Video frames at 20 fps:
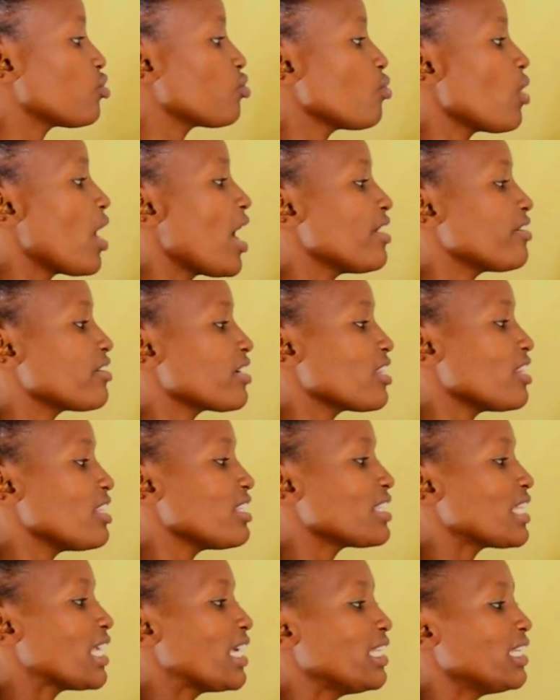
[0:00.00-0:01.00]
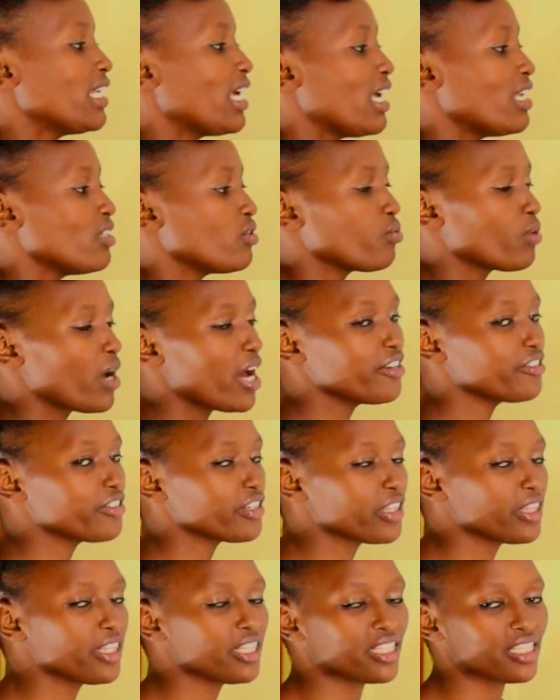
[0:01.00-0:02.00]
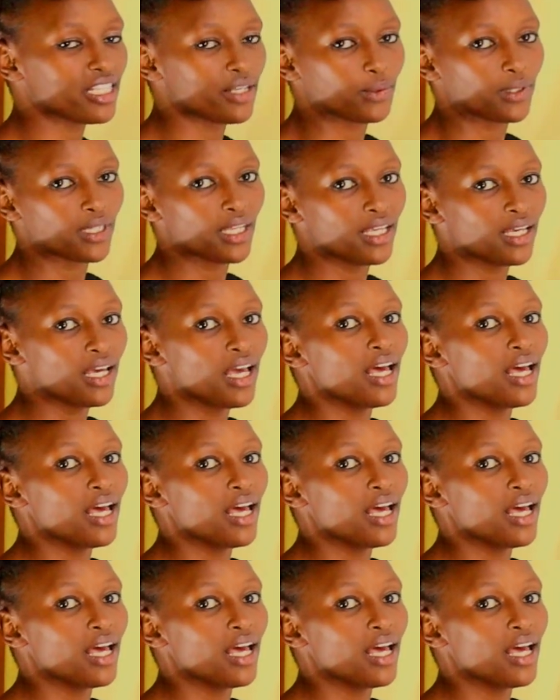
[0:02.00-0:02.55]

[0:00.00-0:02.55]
200 this side and 200 this side.